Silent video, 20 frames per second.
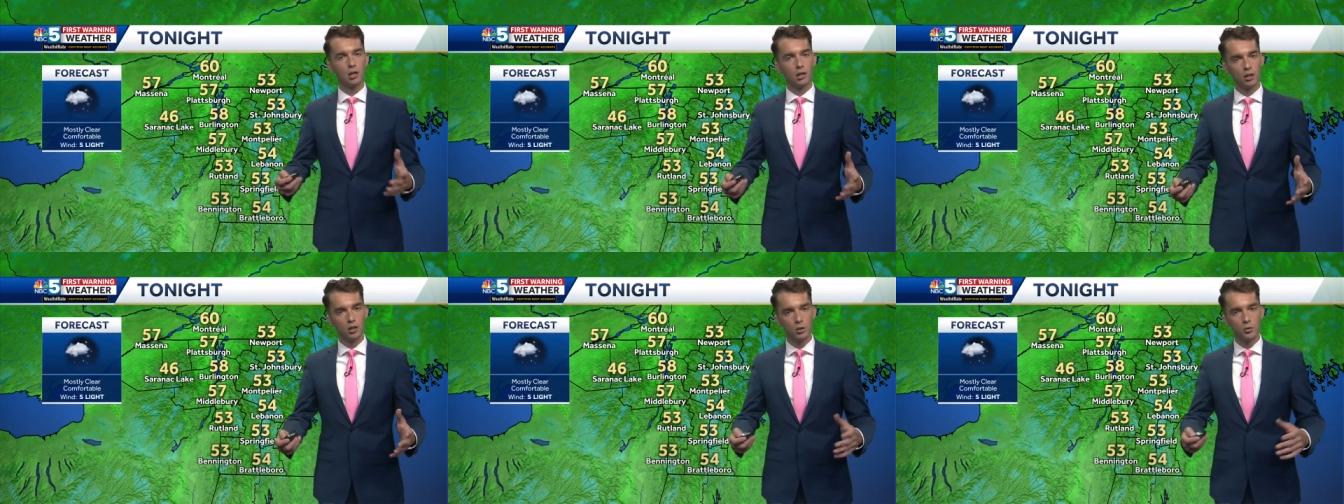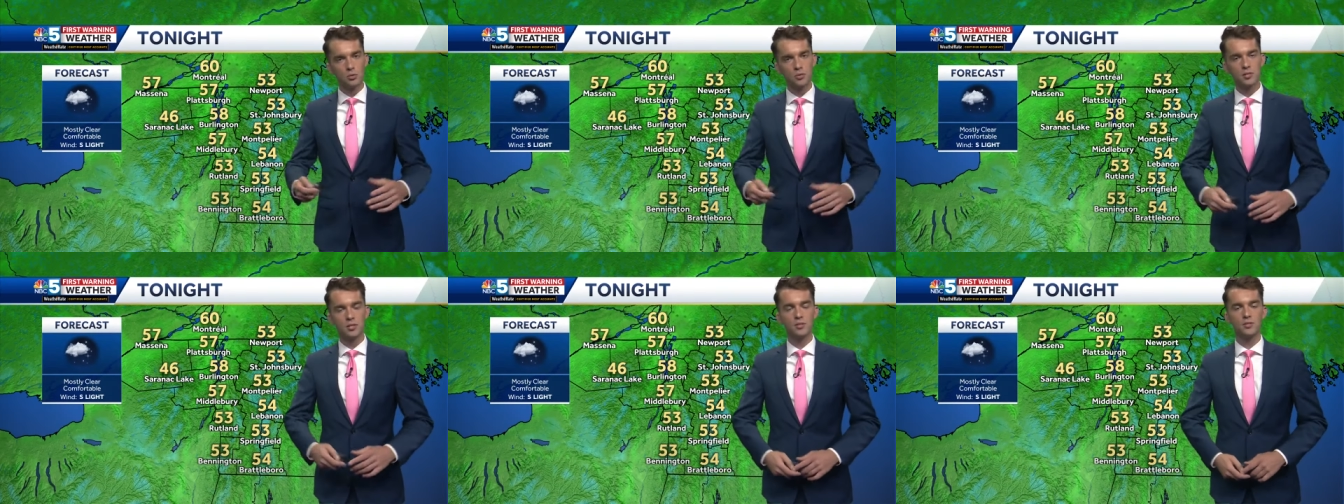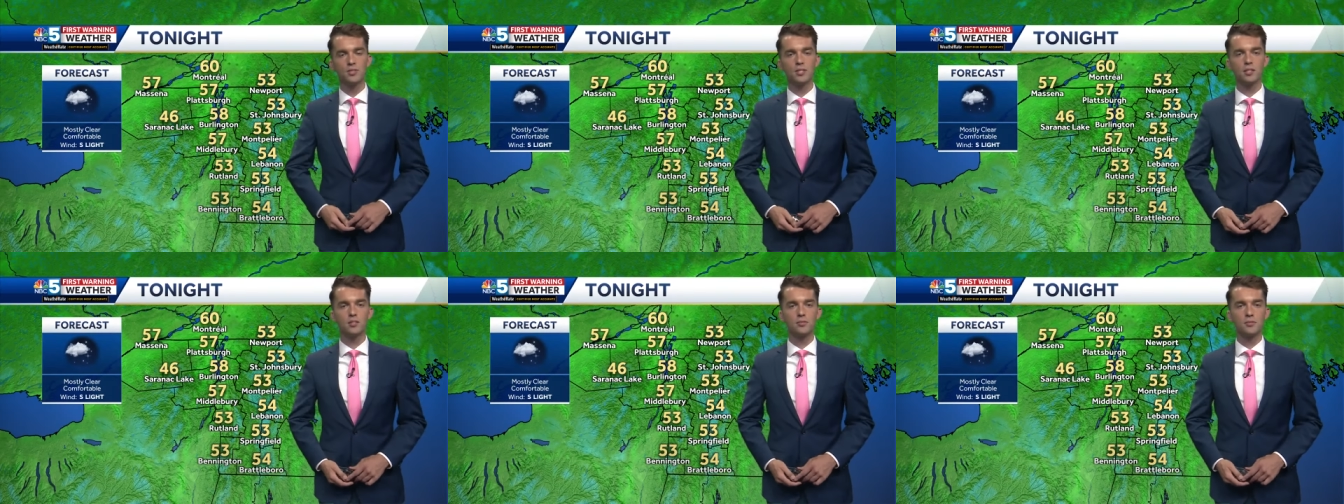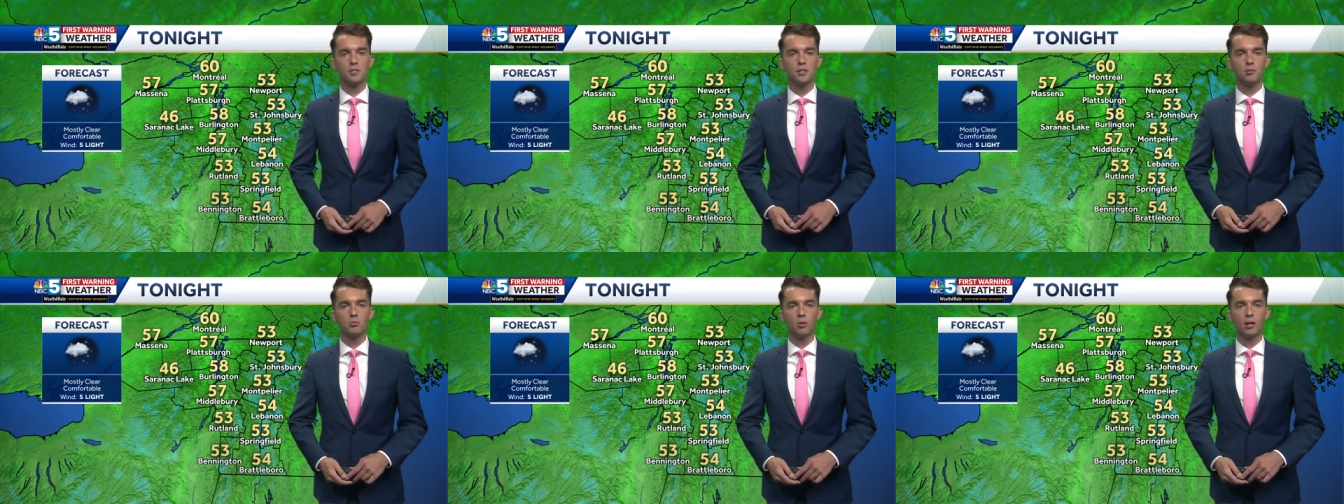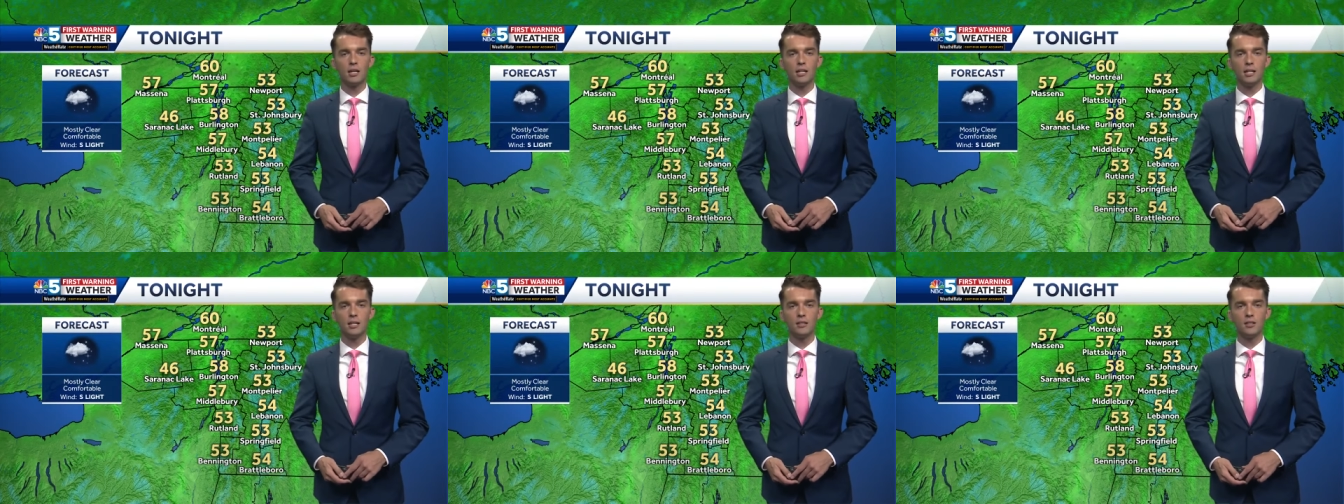close to 60
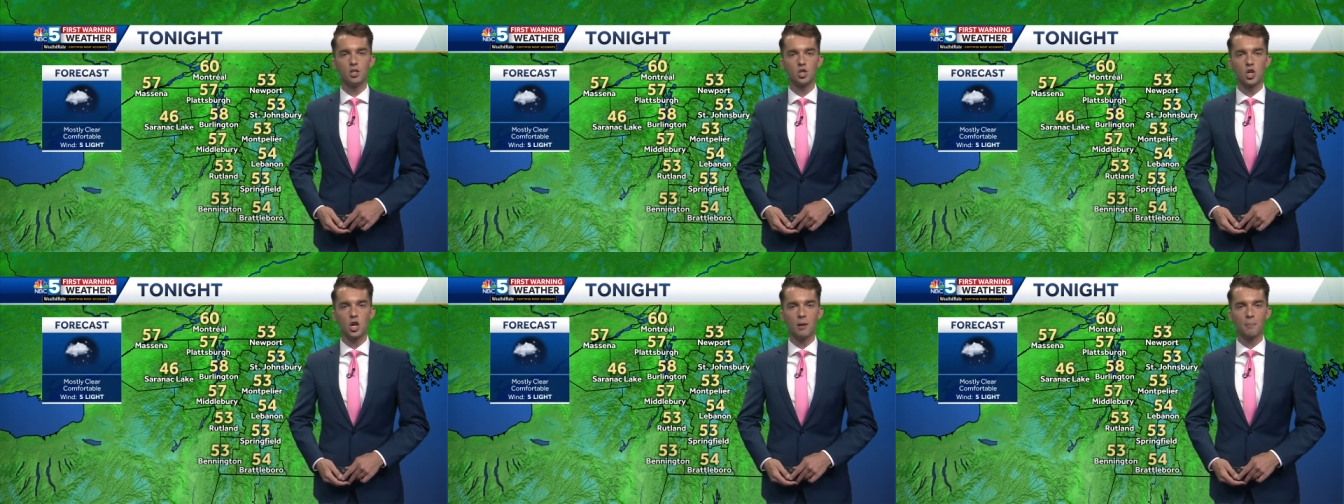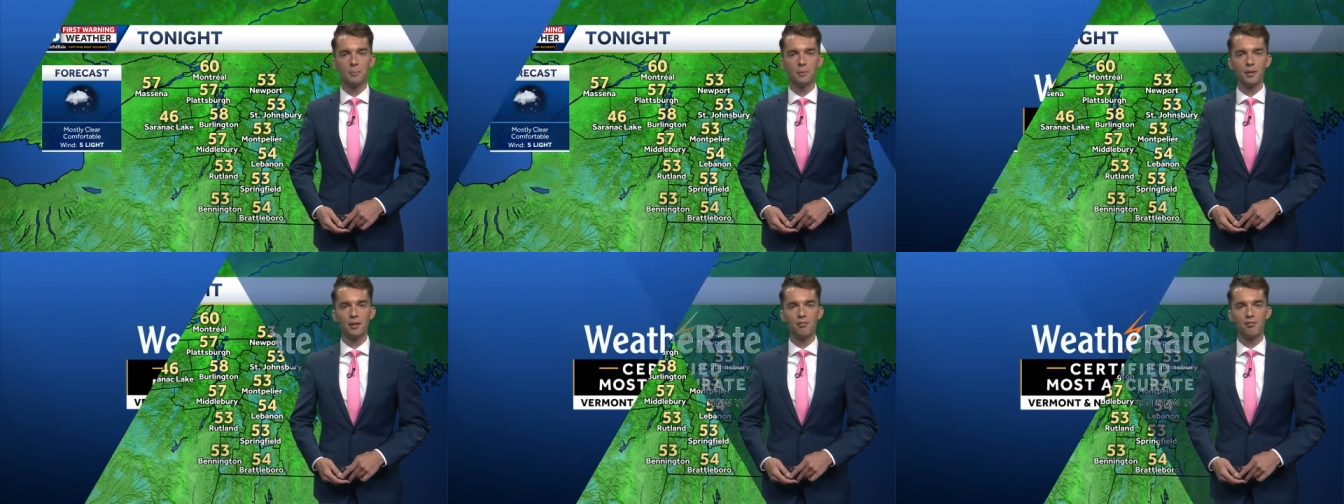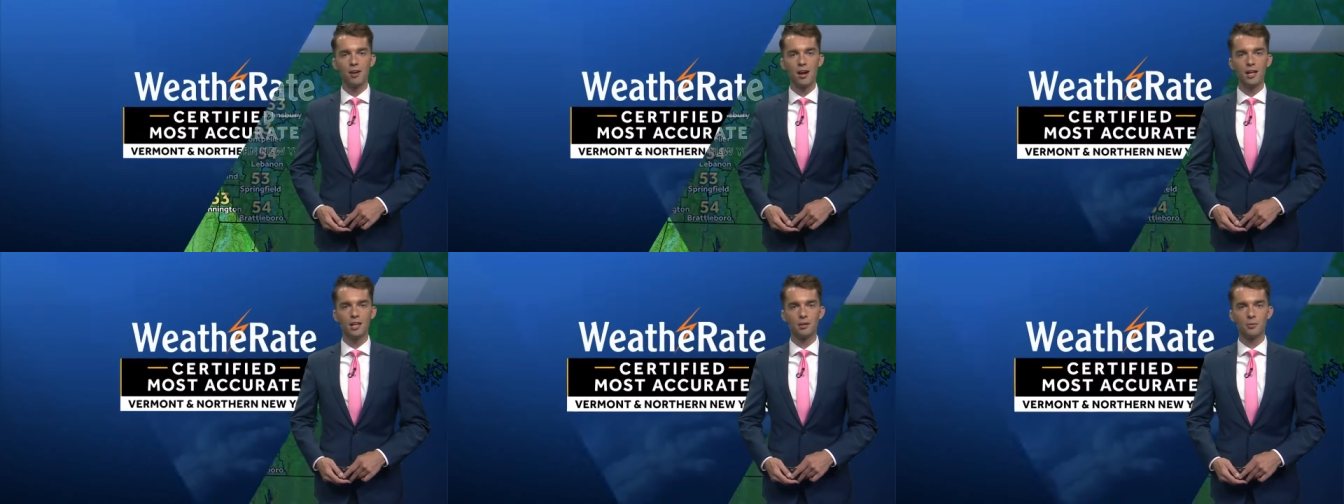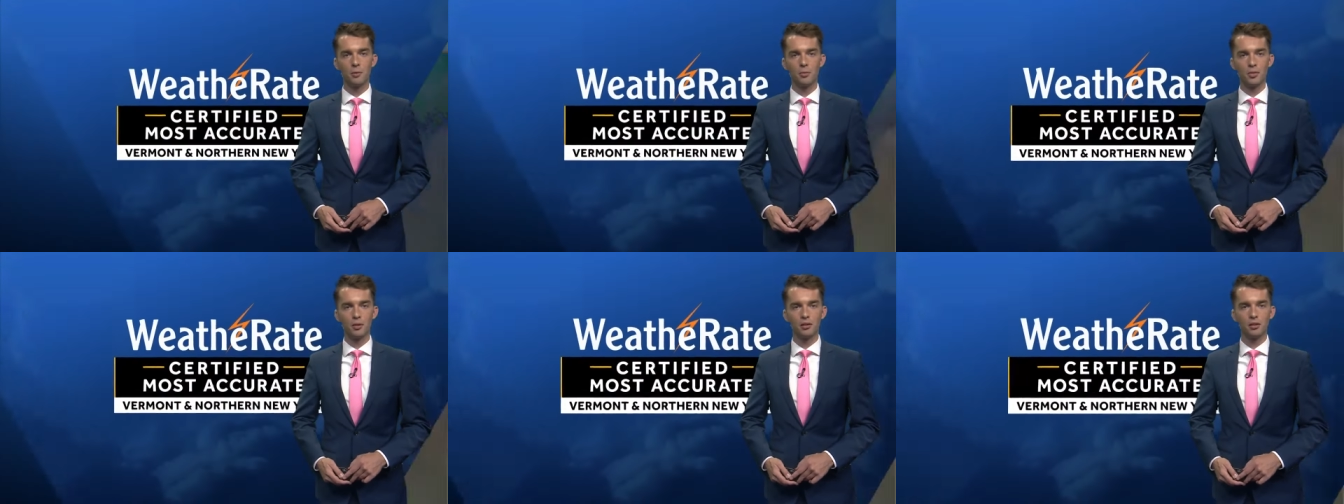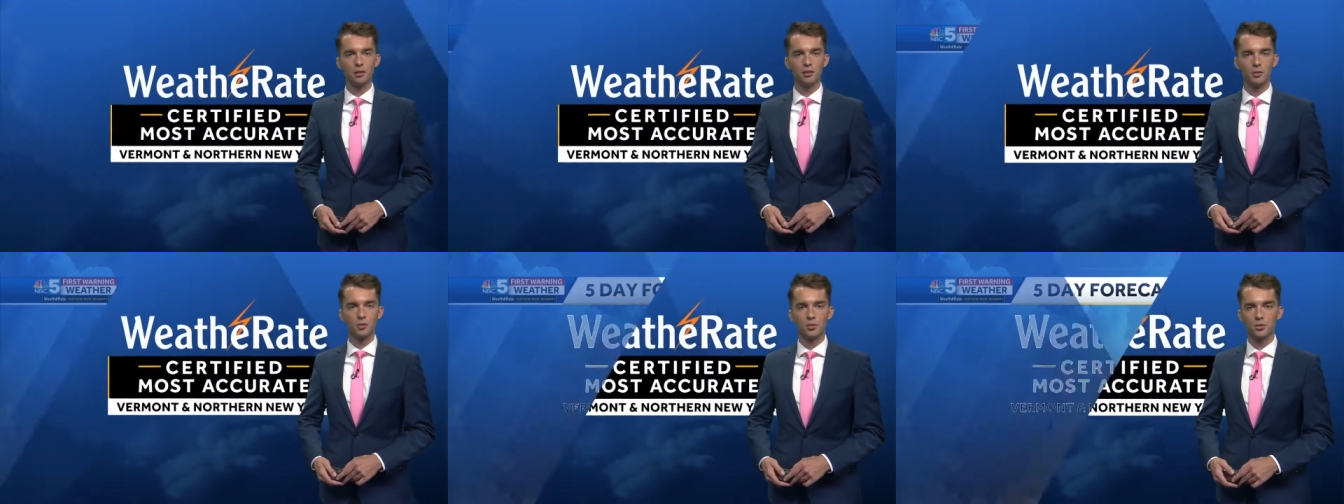right in the Champlain Valley with the
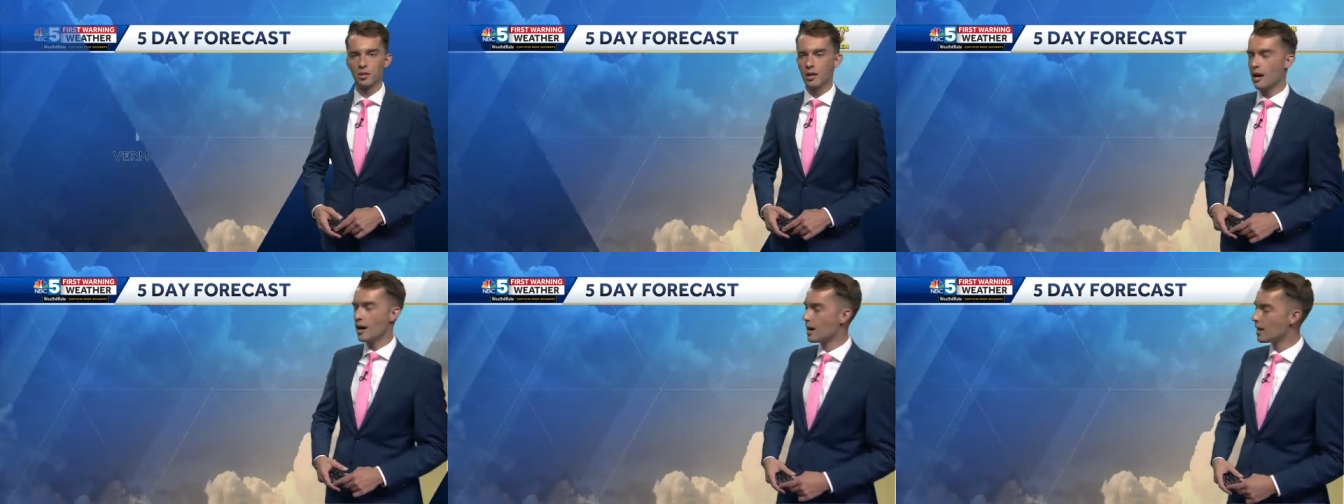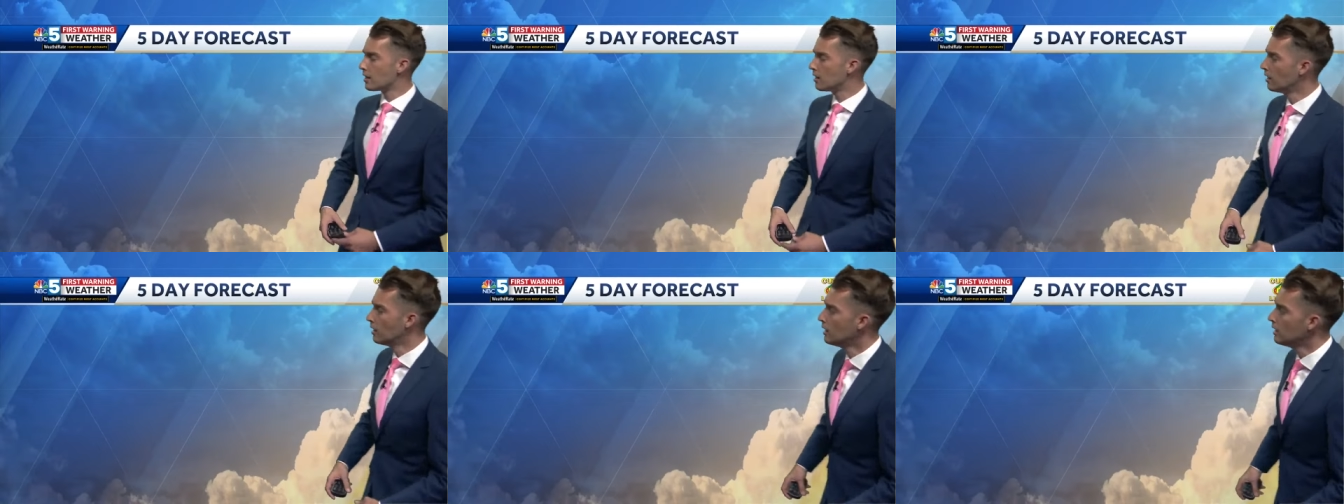clear sky.